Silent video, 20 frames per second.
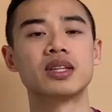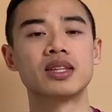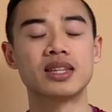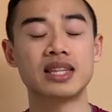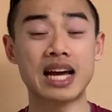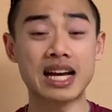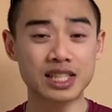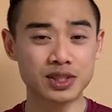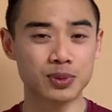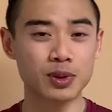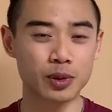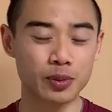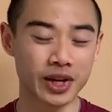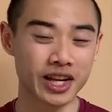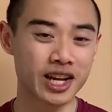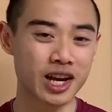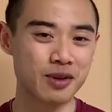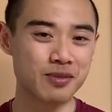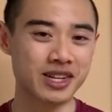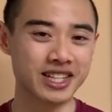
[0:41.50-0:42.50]
That's where we
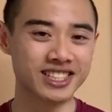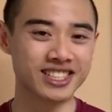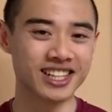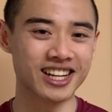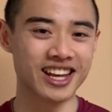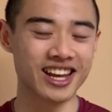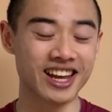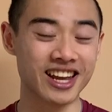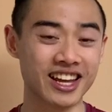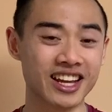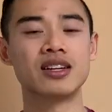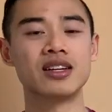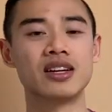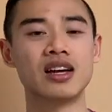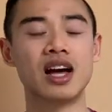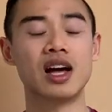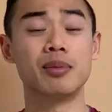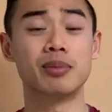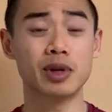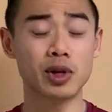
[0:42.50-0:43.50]
come in today.
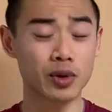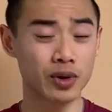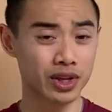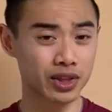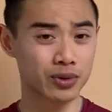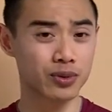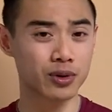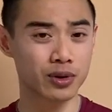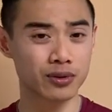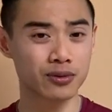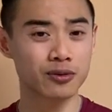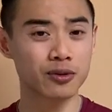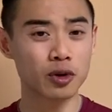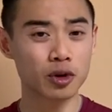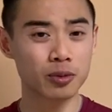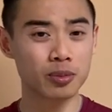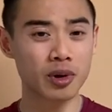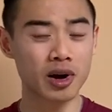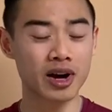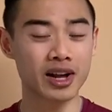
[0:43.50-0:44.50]
I'll be going through a
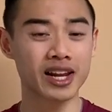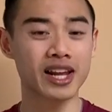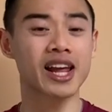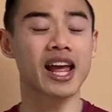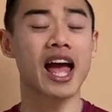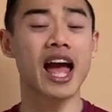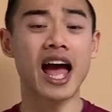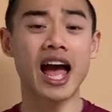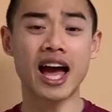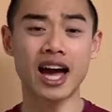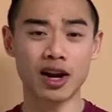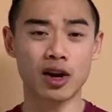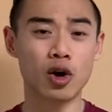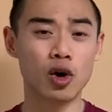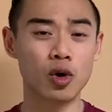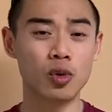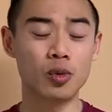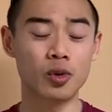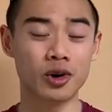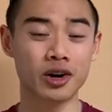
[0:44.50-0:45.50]
full body
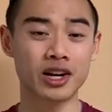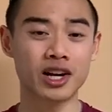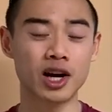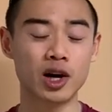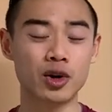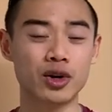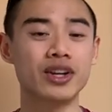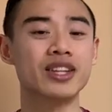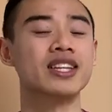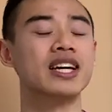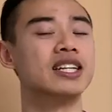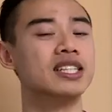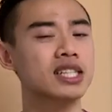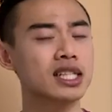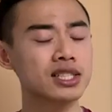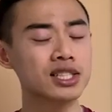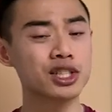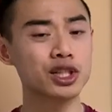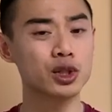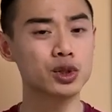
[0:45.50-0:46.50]
at-home workout that
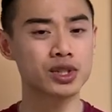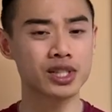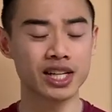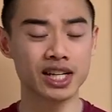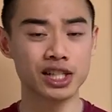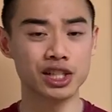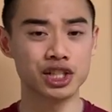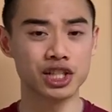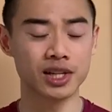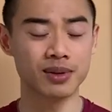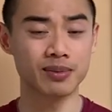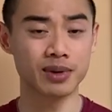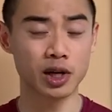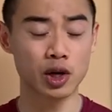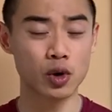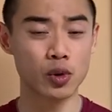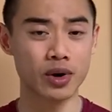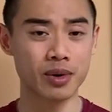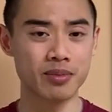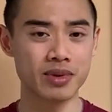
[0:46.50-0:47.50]
doesn't use any gym
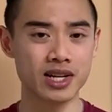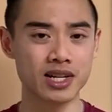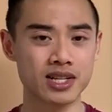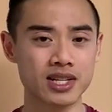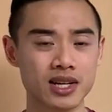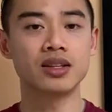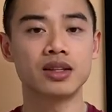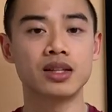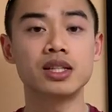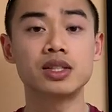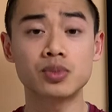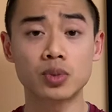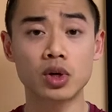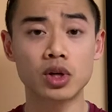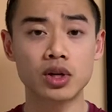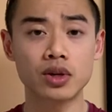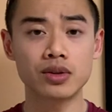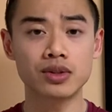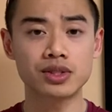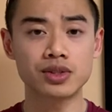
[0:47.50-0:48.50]
equipment. This
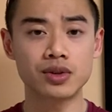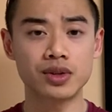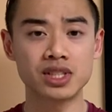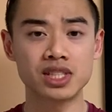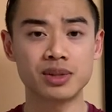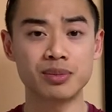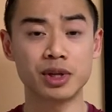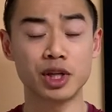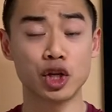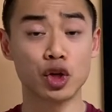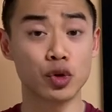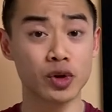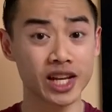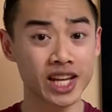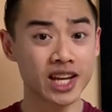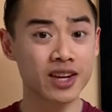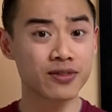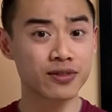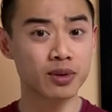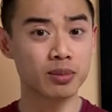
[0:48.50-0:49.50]
workout is going to be
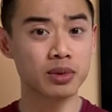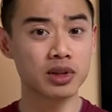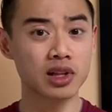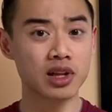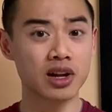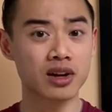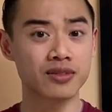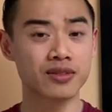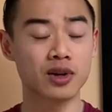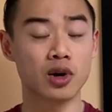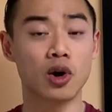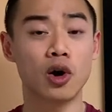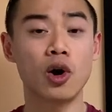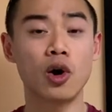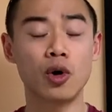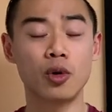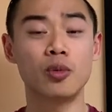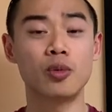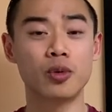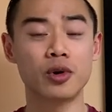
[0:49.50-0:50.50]
unique from a lot of the
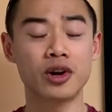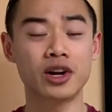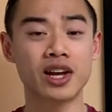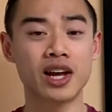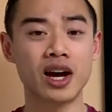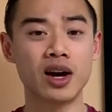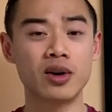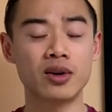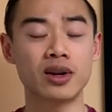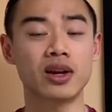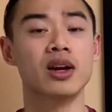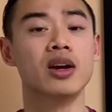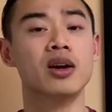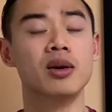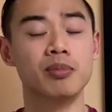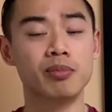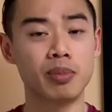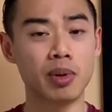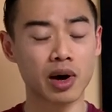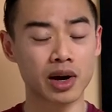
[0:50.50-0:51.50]
home workout
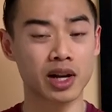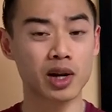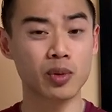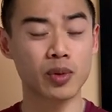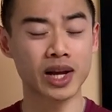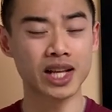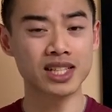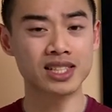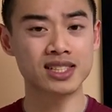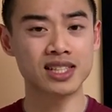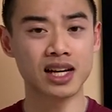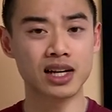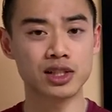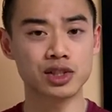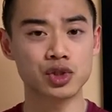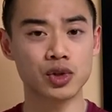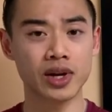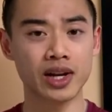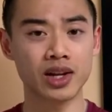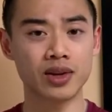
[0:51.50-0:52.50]
body weight style
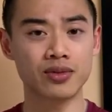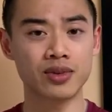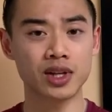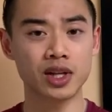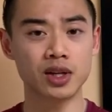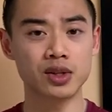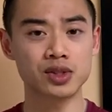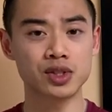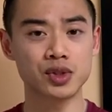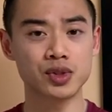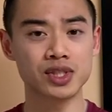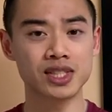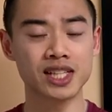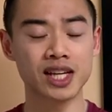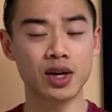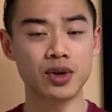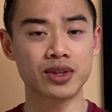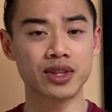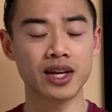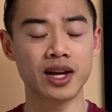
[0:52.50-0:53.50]
training videos you
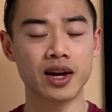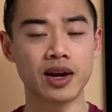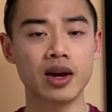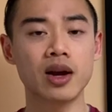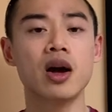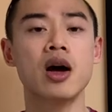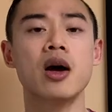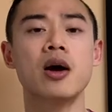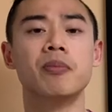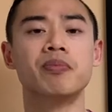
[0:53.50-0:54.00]
see out there